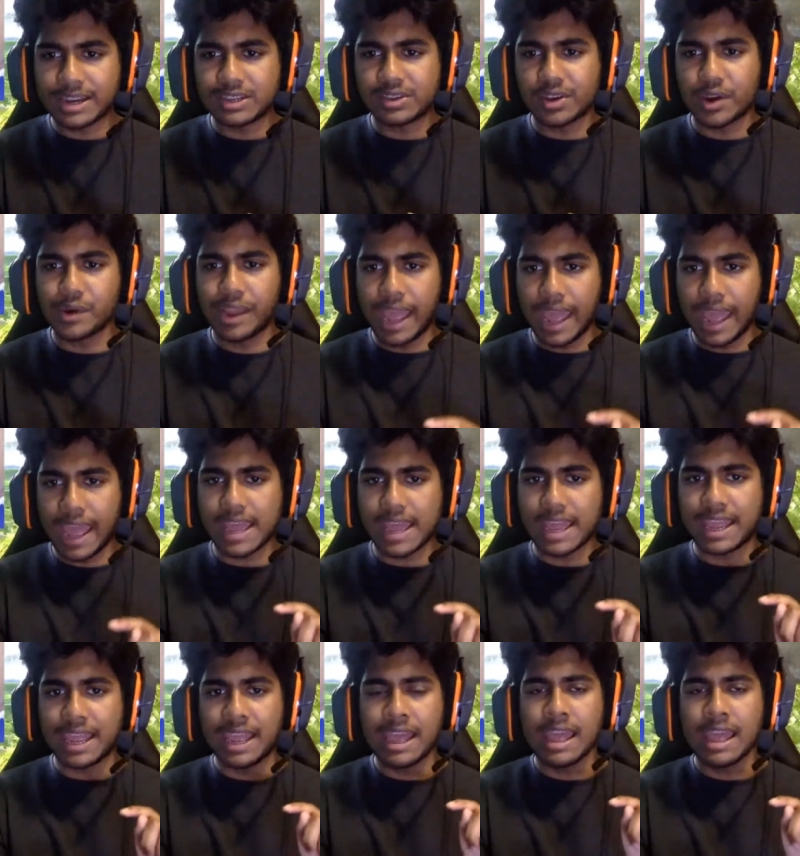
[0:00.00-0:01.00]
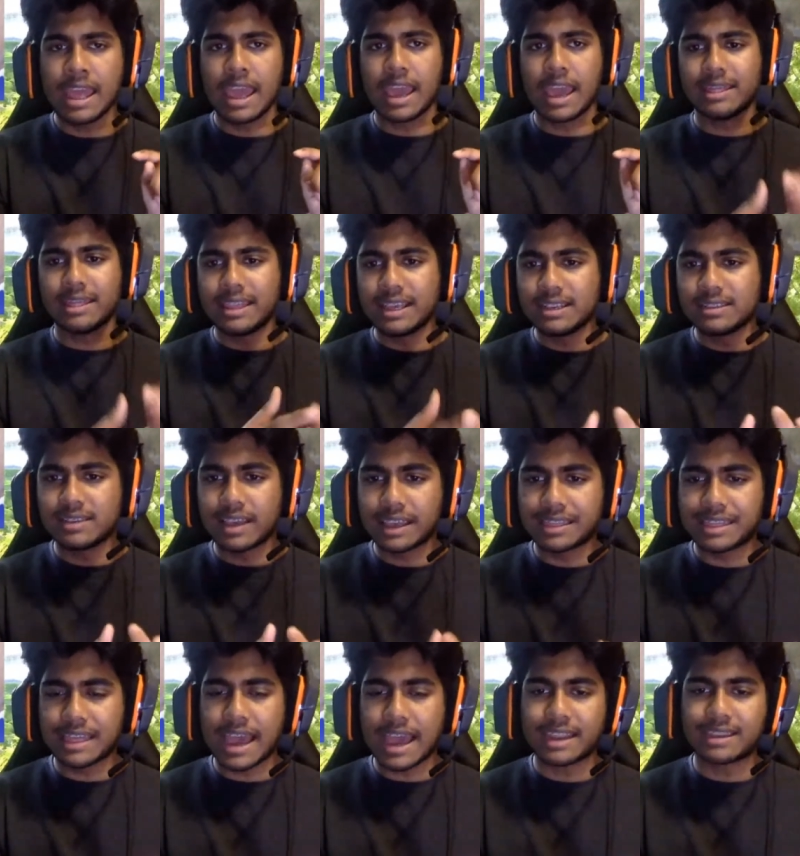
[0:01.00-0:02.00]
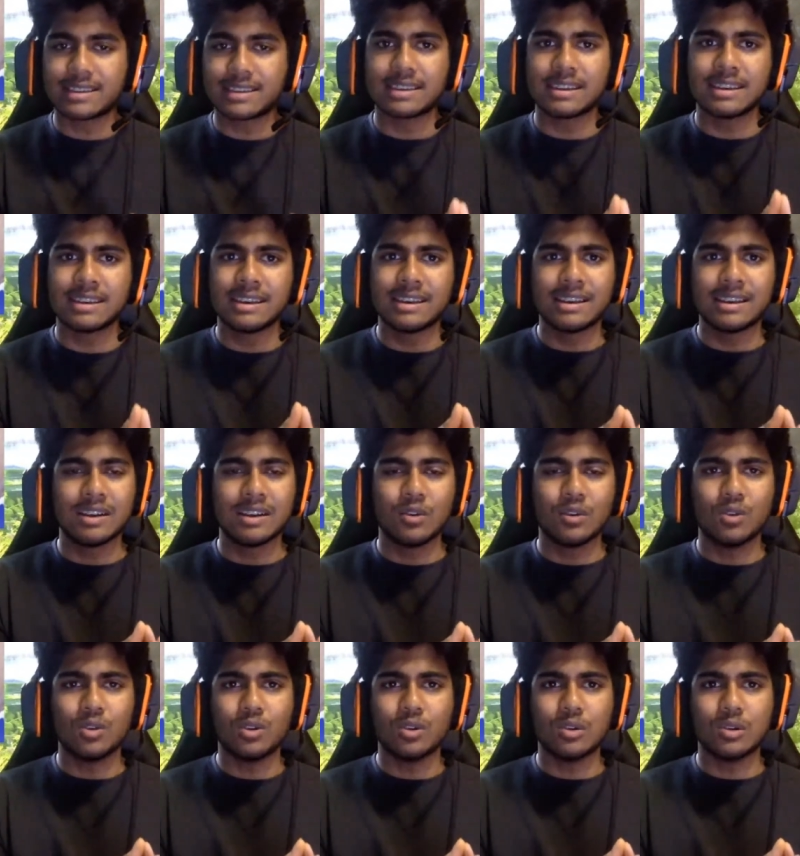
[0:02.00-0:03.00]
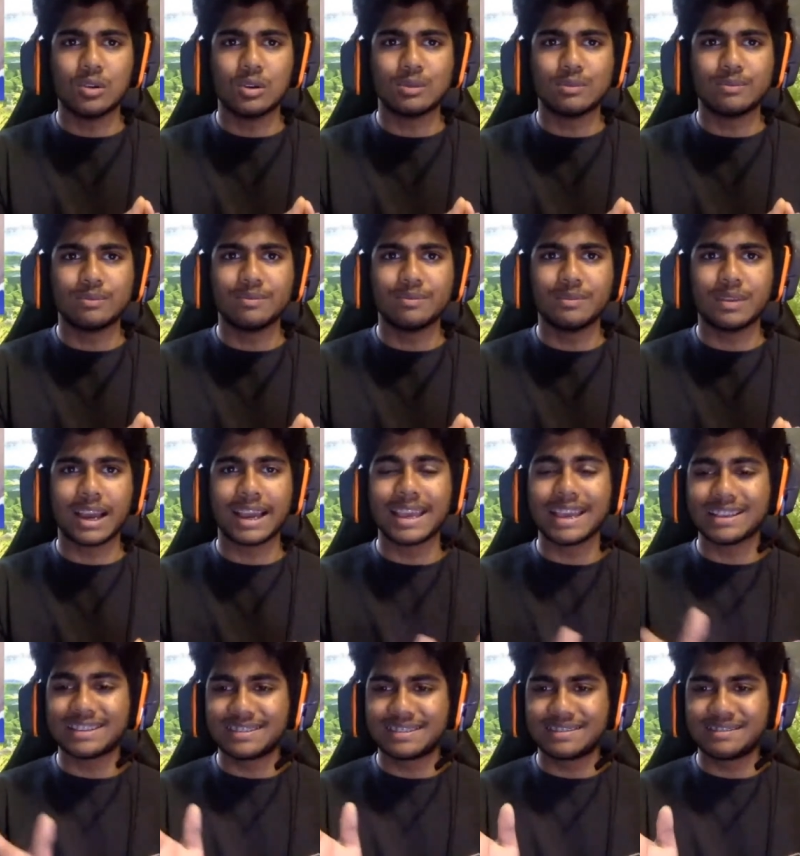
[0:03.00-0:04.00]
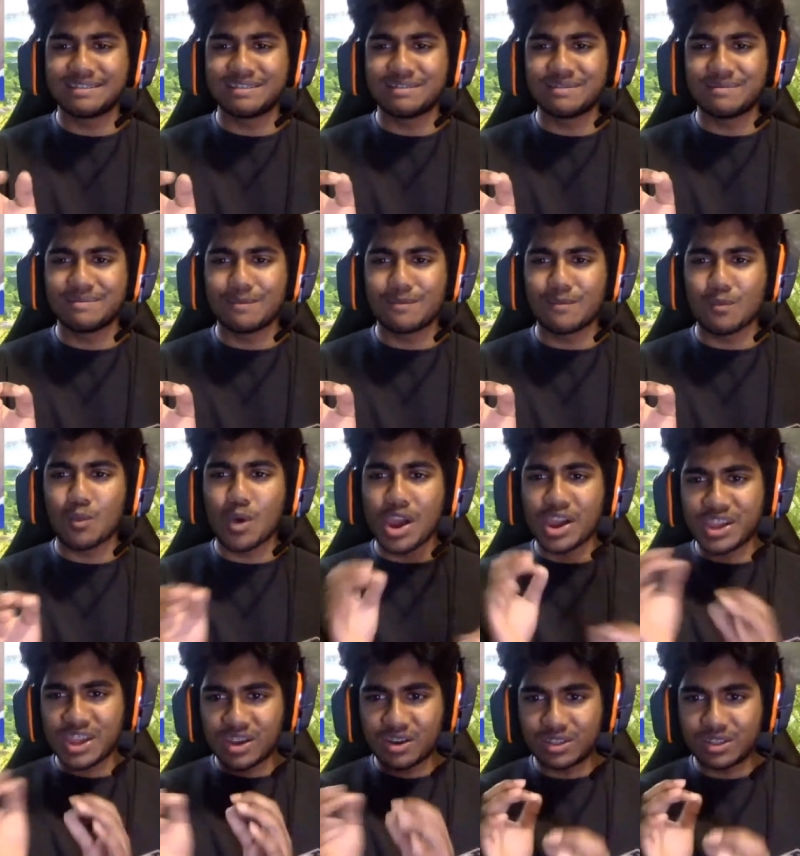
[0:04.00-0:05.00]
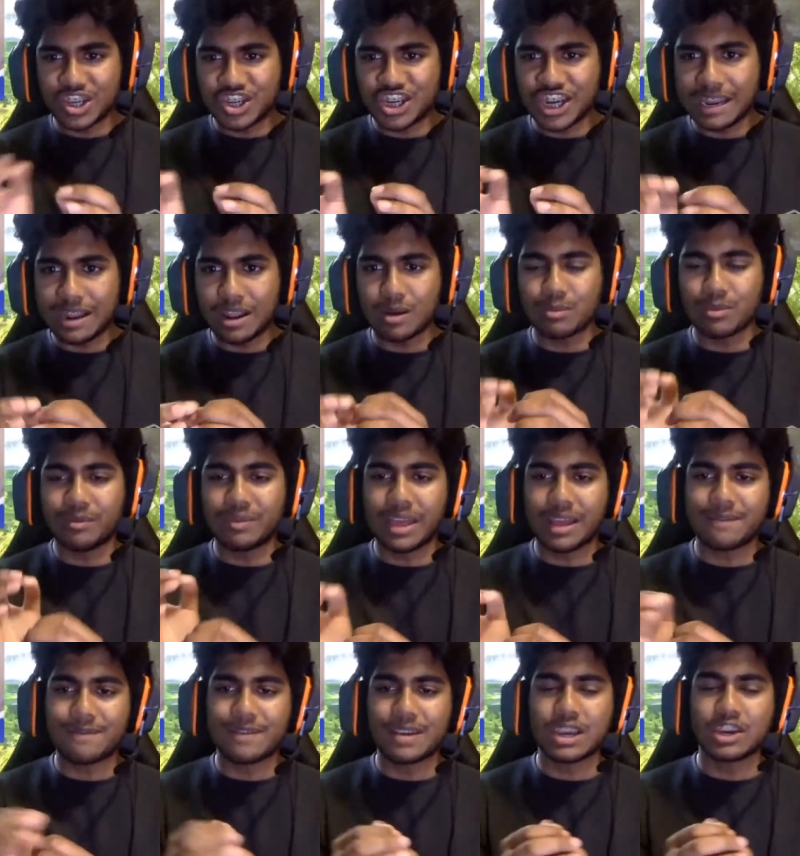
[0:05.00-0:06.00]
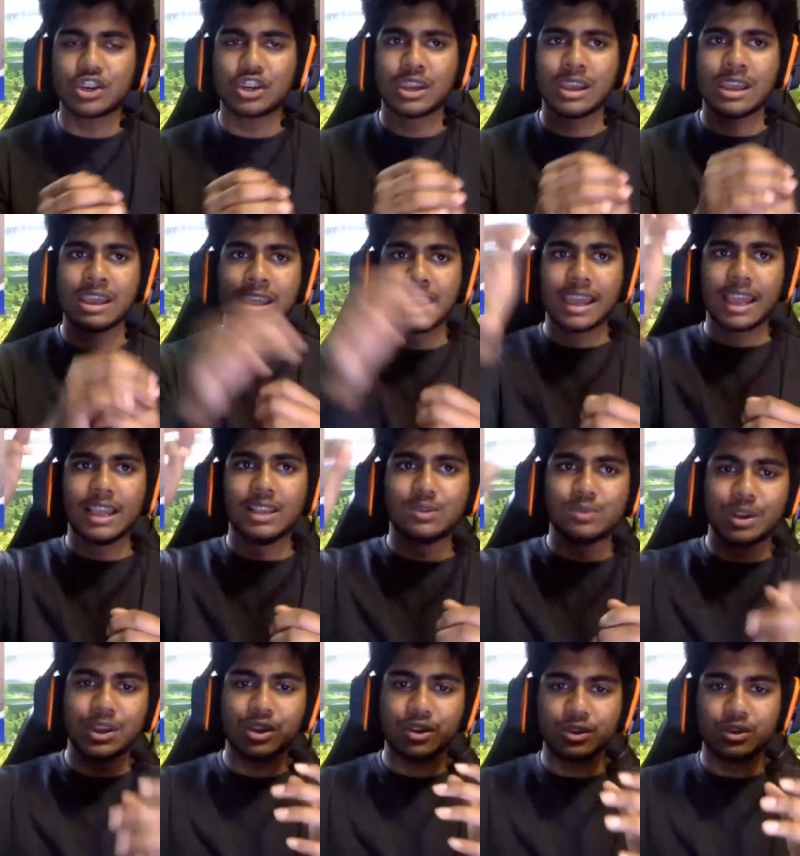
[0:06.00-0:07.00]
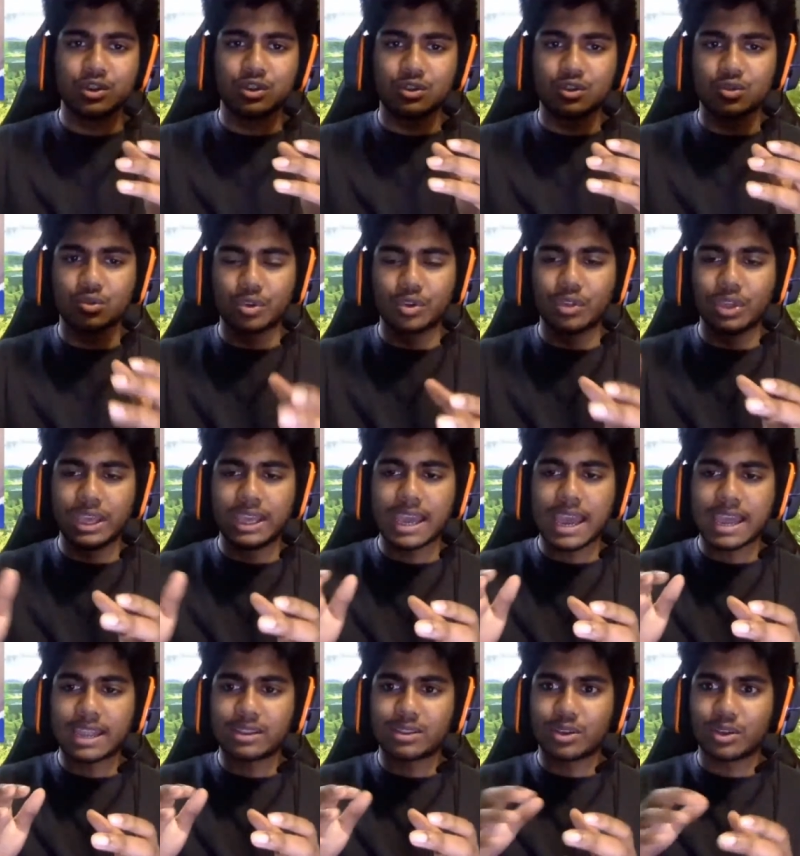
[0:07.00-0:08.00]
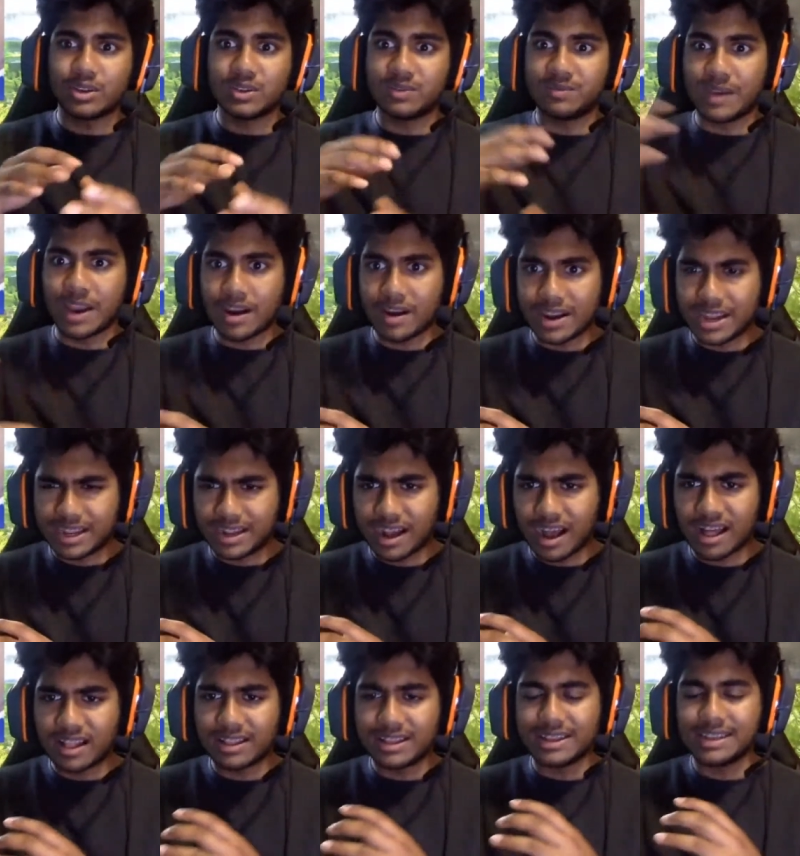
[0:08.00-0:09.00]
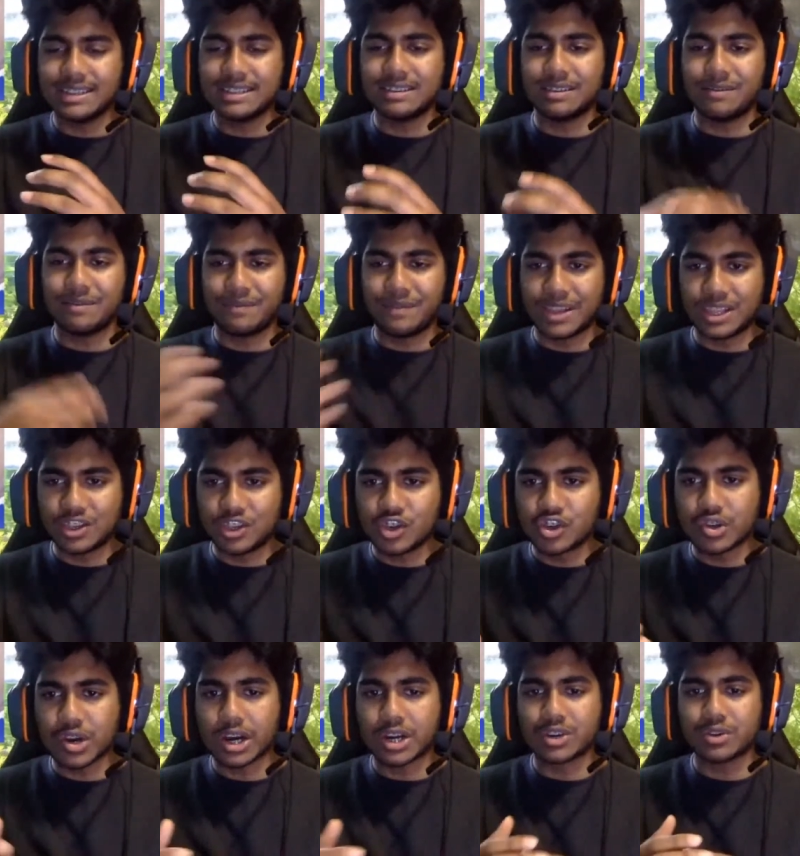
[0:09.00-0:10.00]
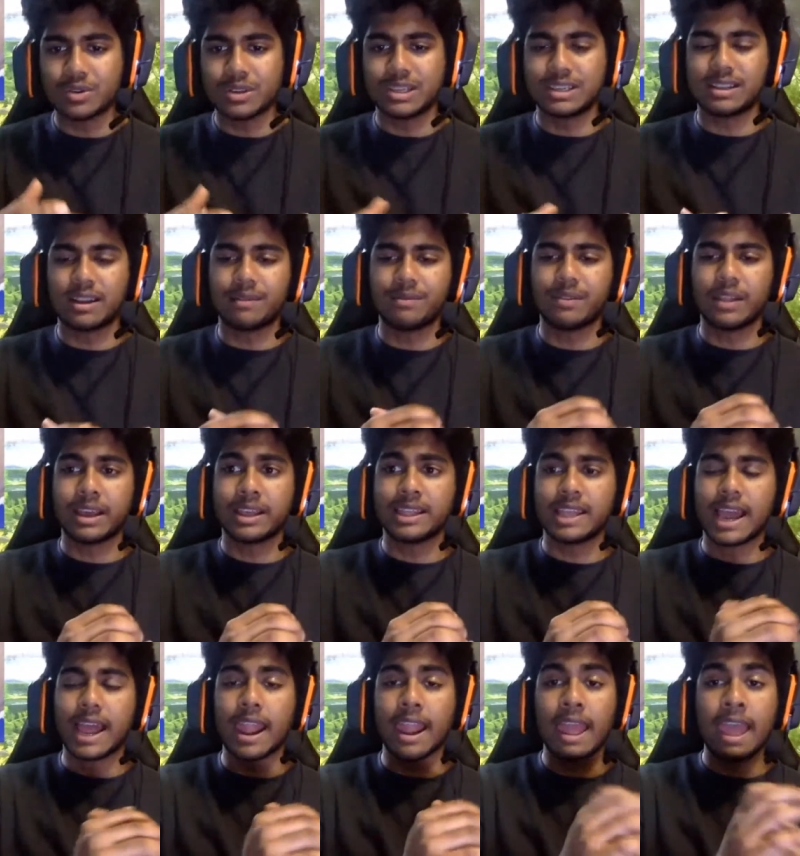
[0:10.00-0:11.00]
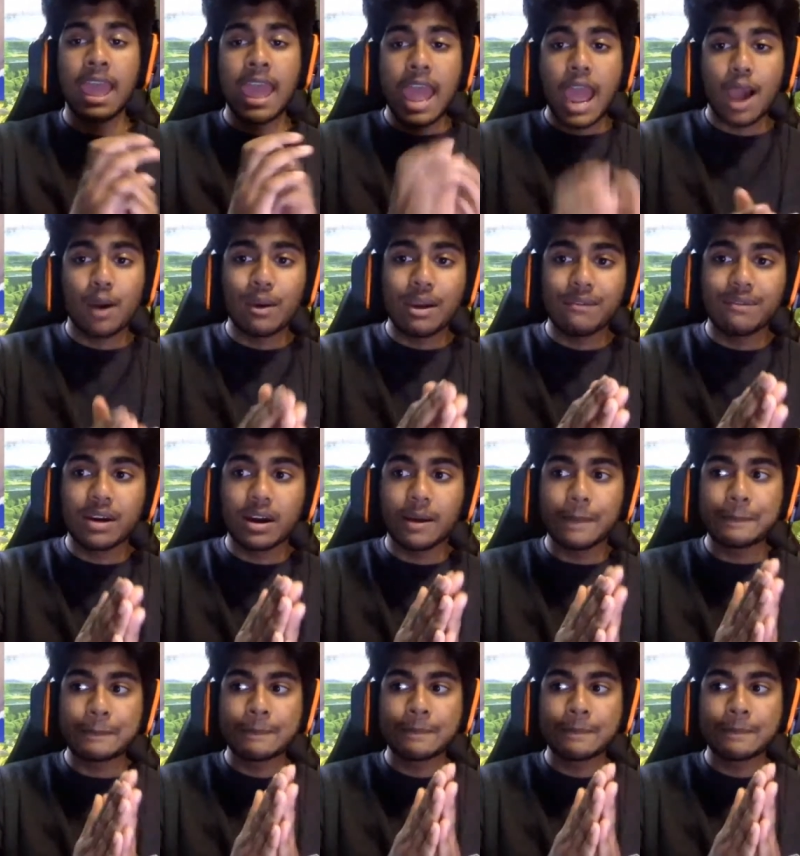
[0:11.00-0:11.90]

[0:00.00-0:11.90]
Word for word: is okay and things like that, or I guess working on the genome of that fish, is when you truly get those varying colors and fin structure and stuff like that. However,